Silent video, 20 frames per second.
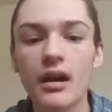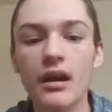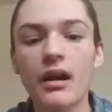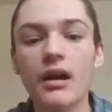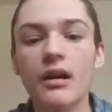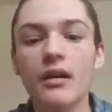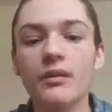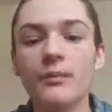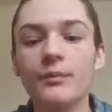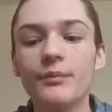
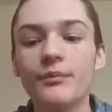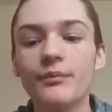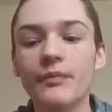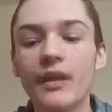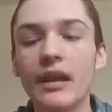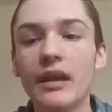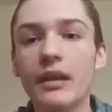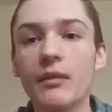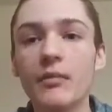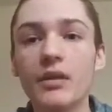Um,
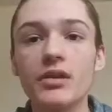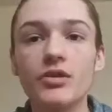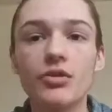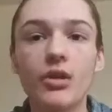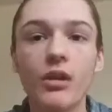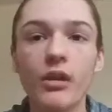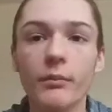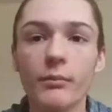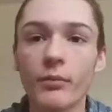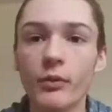it can be
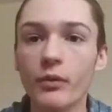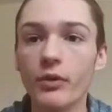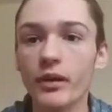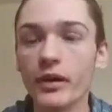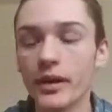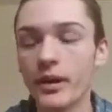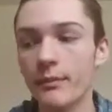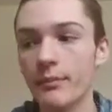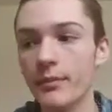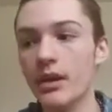sharp or
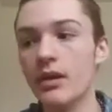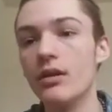it can be